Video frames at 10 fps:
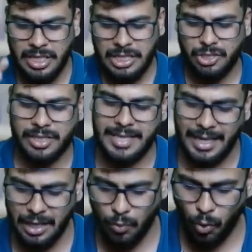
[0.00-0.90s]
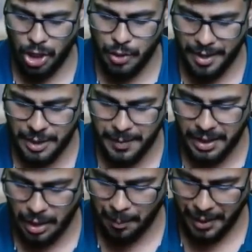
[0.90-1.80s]
so the second volume has been
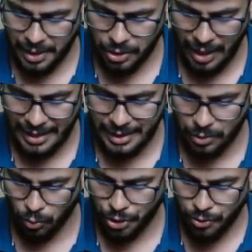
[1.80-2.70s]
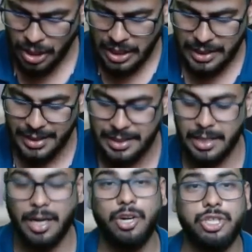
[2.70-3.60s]
compiled. So as I told you, this
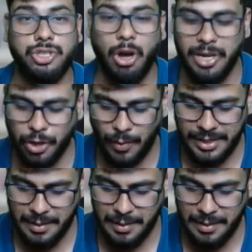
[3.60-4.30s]
solved question